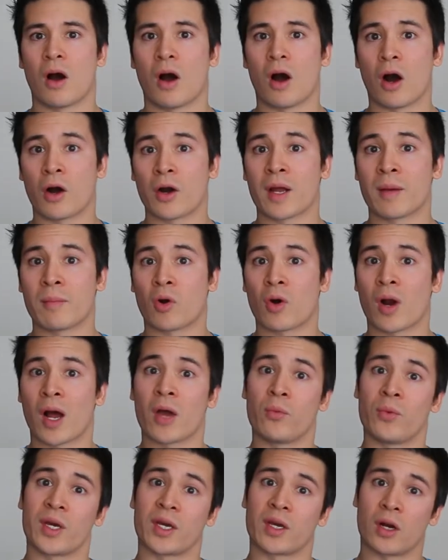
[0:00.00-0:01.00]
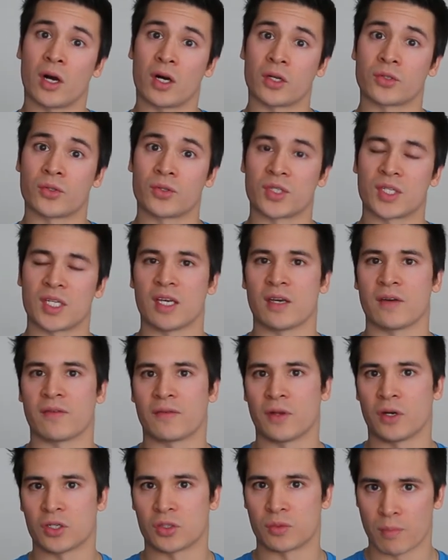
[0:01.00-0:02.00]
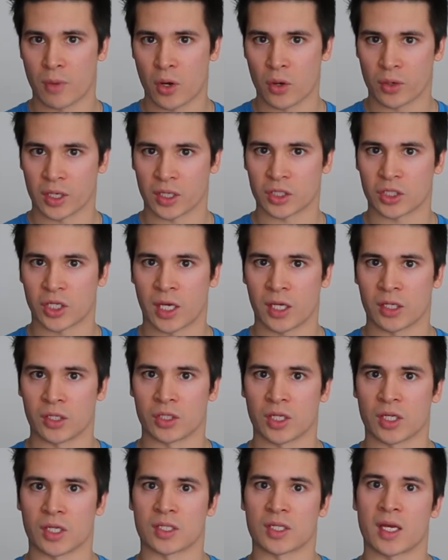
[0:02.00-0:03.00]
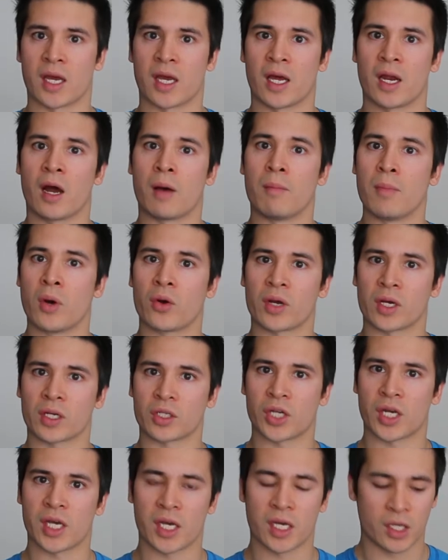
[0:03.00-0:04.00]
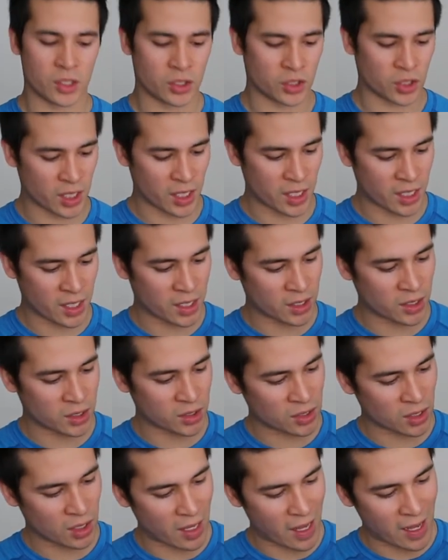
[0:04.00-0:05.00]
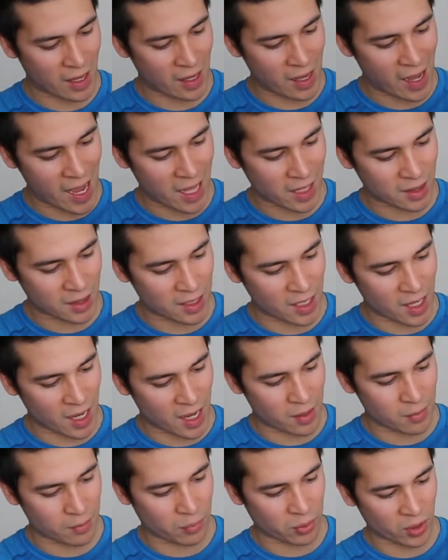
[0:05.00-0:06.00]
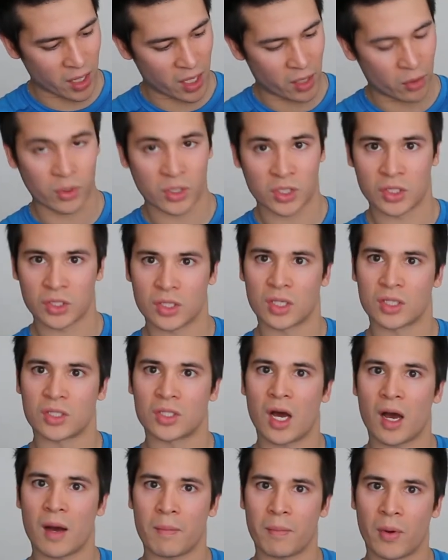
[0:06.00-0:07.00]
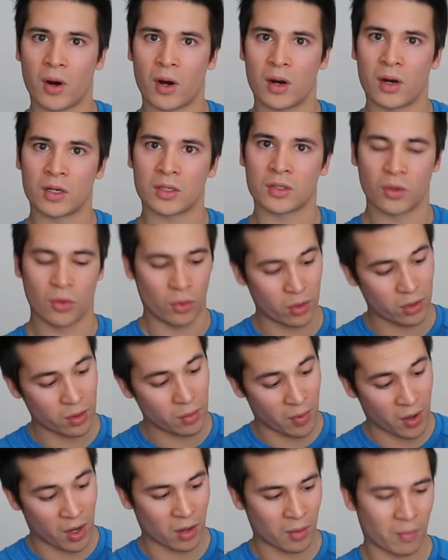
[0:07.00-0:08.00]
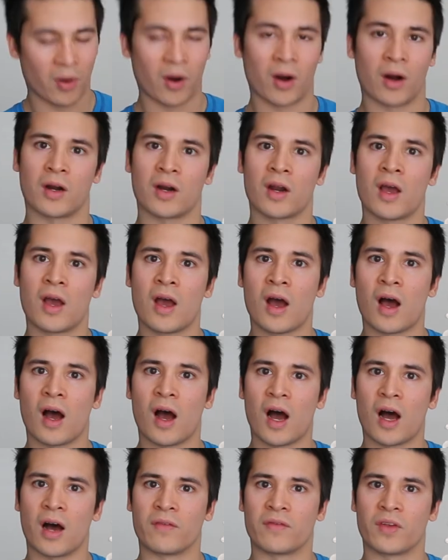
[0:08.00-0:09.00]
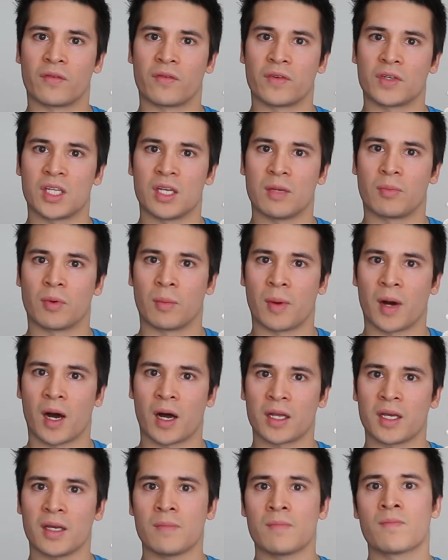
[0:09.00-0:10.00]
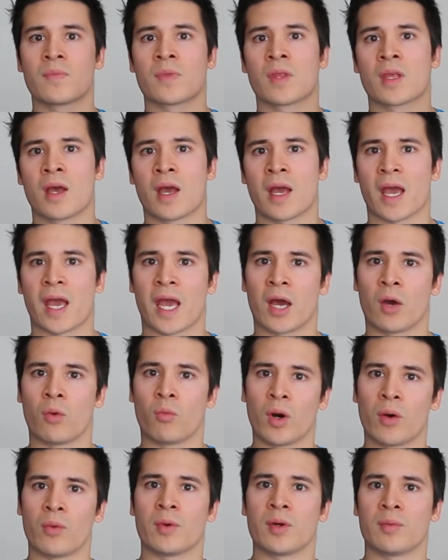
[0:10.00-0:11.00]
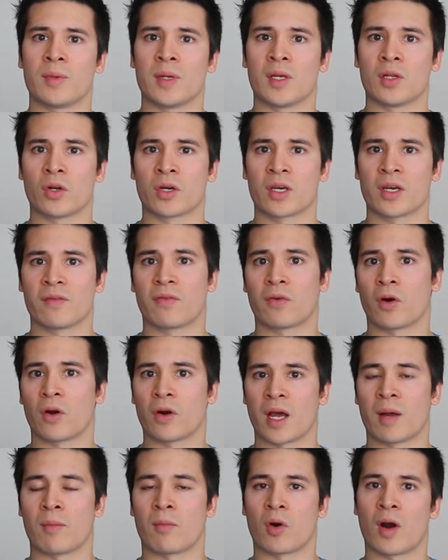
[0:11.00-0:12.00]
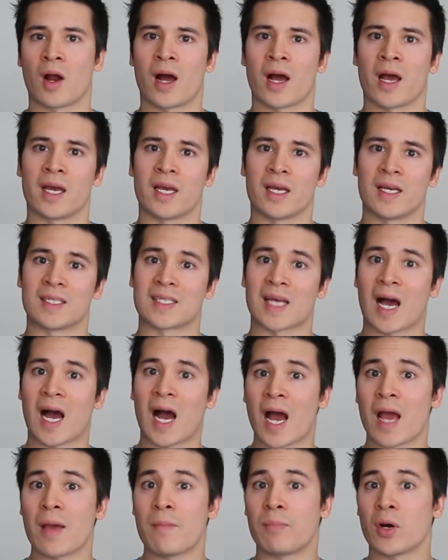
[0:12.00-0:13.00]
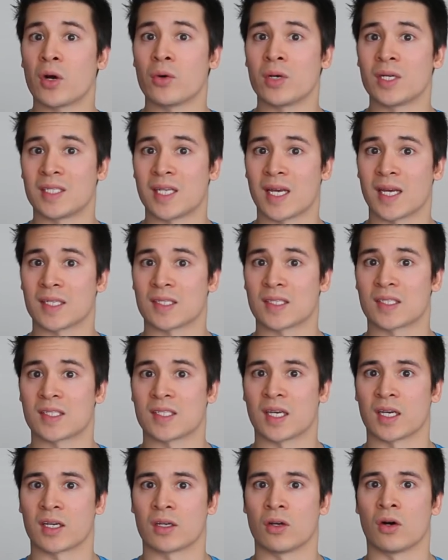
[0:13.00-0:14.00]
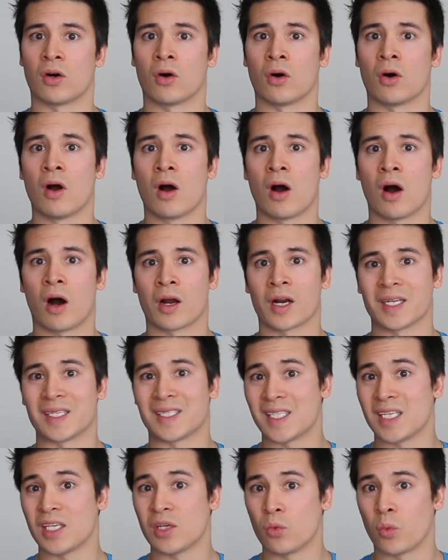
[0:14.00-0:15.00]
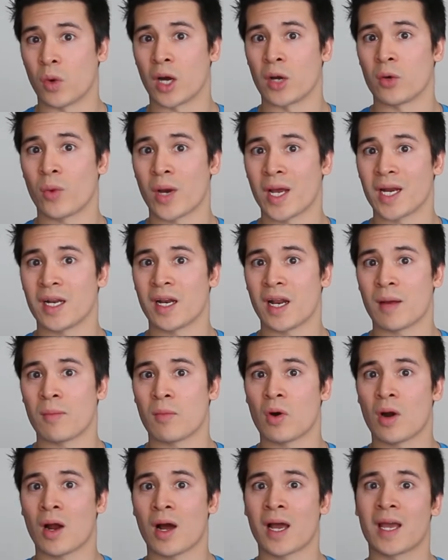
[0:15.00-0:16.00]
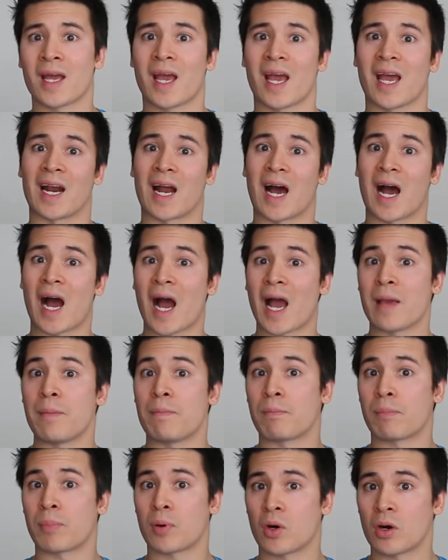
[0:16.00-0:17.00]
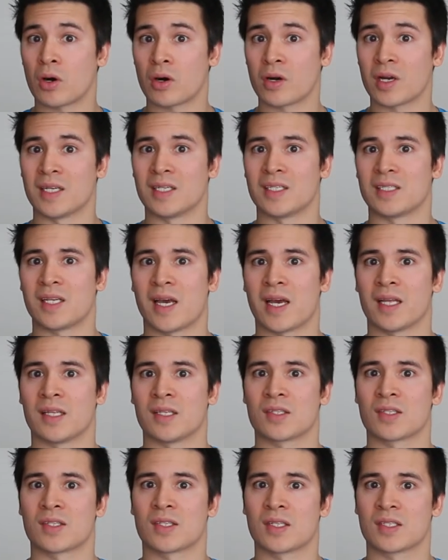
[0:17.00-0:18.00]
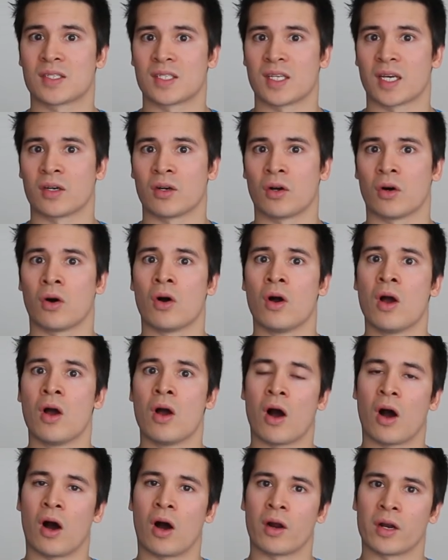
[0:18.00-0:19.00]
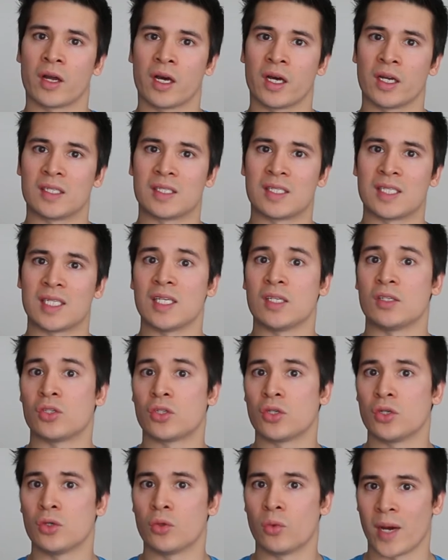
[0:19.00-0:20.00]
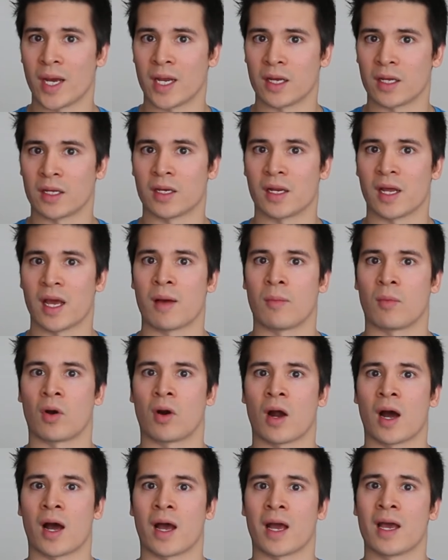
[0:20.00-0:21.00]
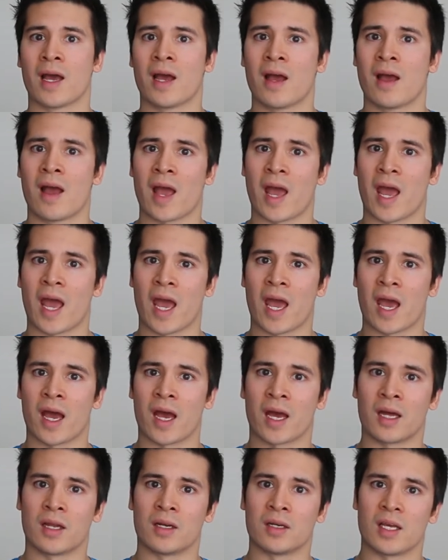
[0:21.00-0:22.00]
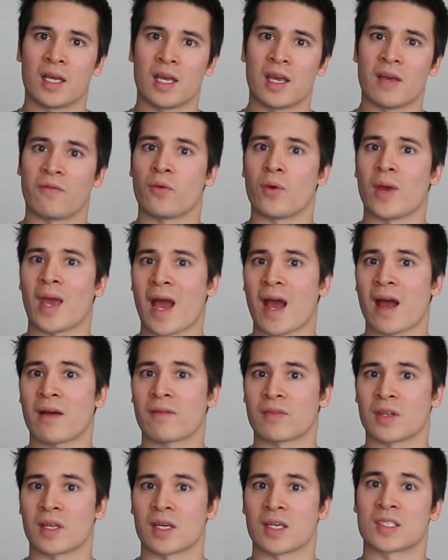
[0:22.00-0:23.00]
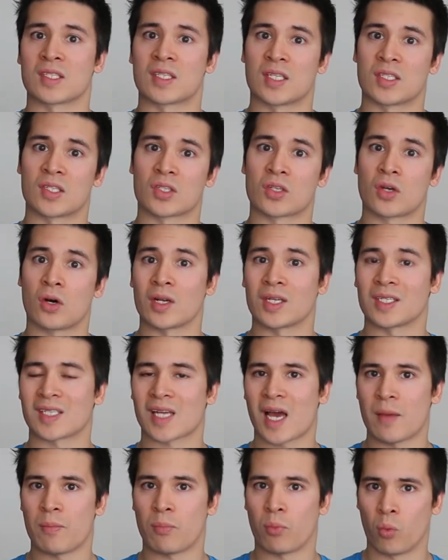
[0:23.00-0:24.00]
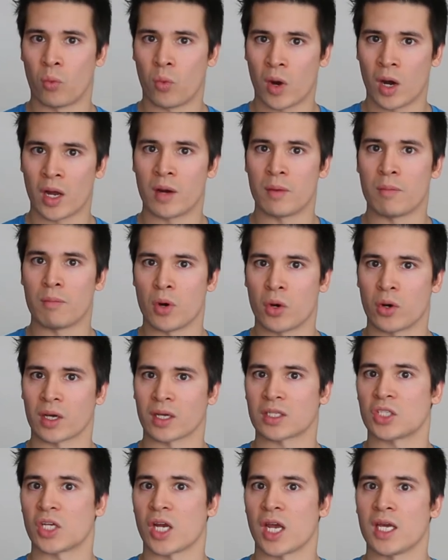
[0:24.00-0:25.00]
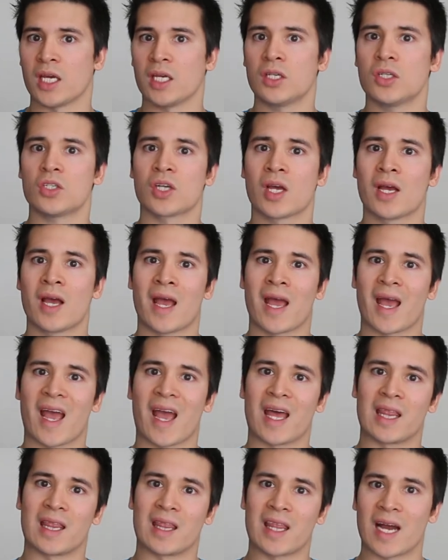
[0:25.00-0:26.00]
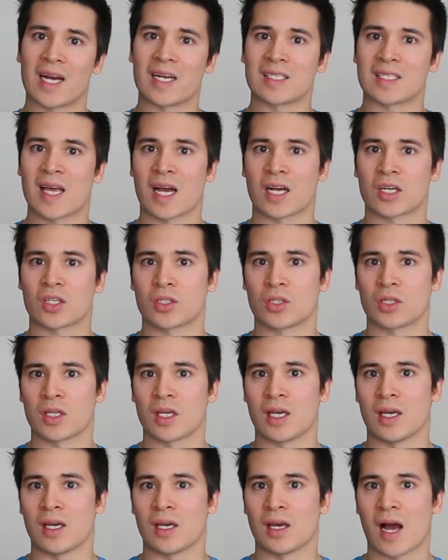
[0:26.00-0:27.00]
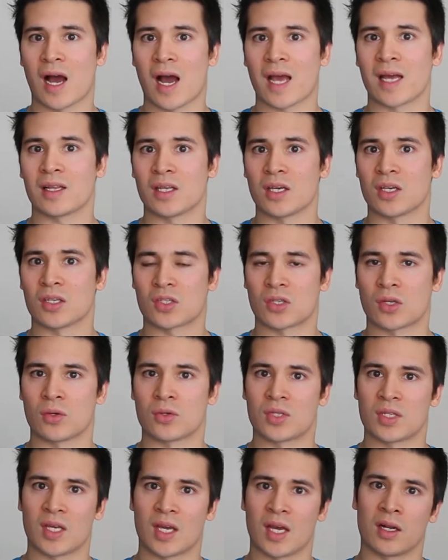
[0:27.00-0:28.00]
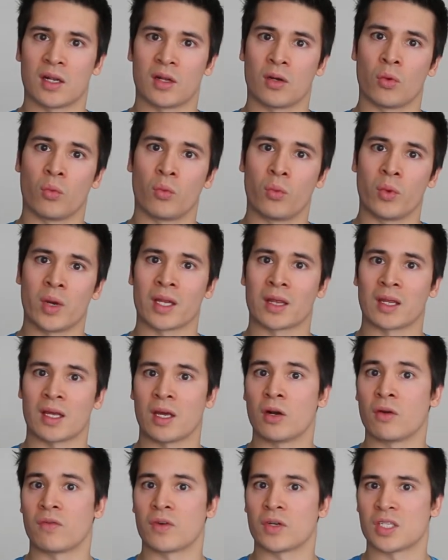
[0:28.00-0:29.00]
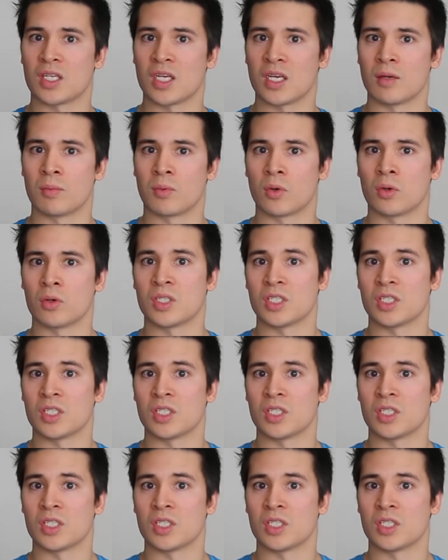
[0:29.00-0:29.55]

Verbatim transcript: On MRI, we could also see if there's modic changes, and a modic change is at the end plate, which is the top part or the bottom part of the vertebral body, and what we'd be looking for on MRI is a hypointense signal on a T1 weighted MRI and a hyperintense signal on a T2 weighted MRI. And if we have this, this is called a type 1 modic change, and that is actually highly associated with intervertebral